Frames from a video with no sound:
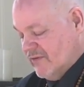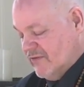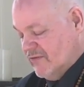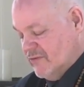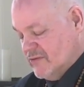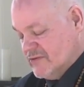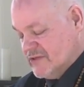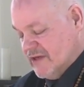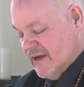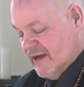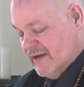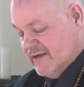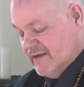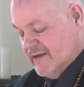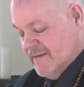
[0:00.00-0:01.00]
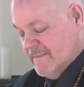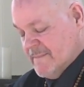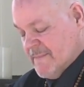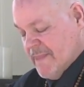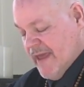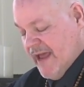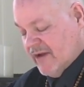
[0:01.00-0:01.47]
suicide,
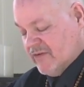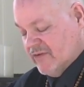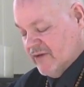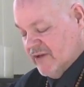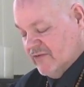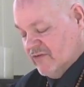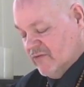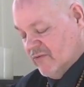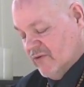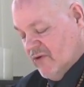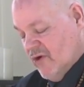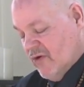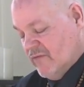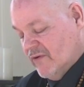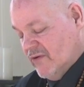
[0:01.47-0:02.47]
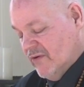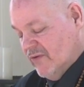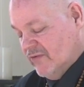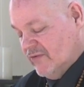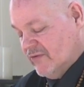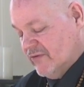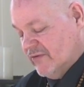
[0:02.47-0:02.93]
accidents or
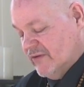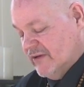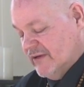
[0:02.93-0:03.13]
overdose,